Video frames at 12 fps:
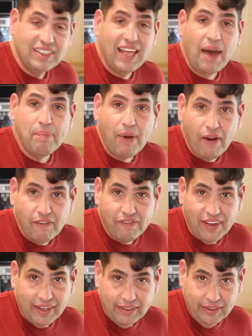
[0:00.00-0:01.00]
not
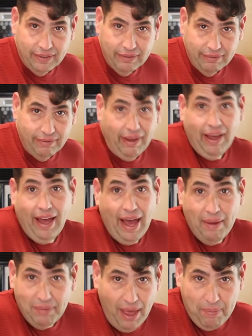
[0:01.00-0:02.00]
perfect.
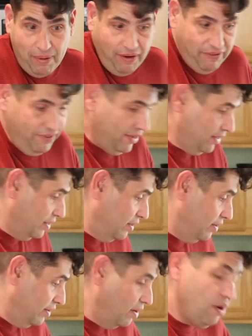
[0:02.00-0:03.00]
I'm not perfect.
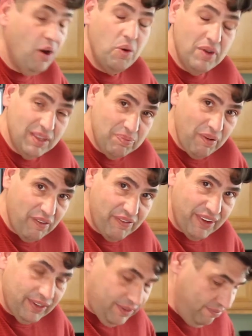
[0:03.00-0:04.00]
Who is
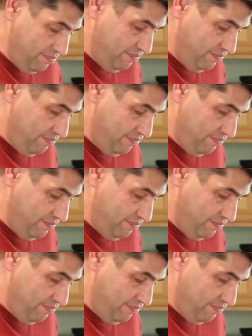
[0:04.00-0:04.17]
perfect?